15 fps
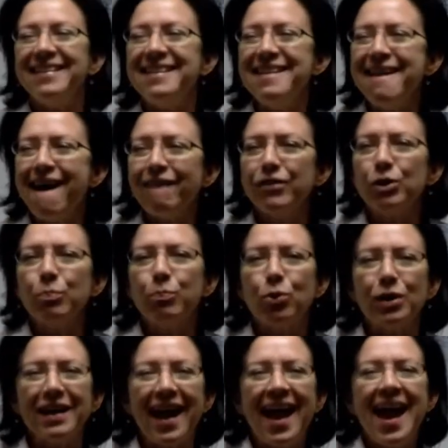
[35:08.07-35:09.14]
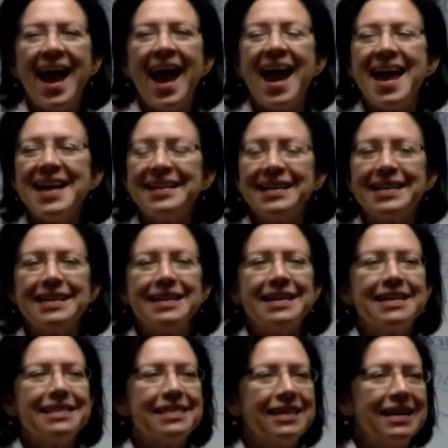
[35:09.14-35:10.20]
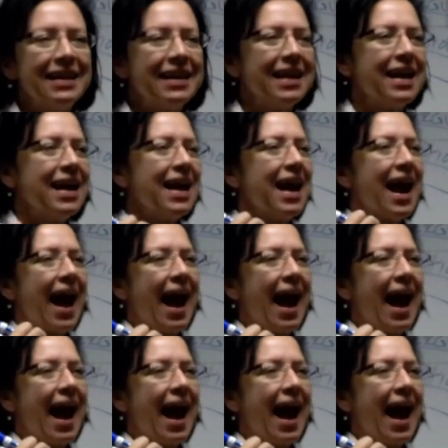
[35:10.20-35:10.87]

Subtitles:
I never put anything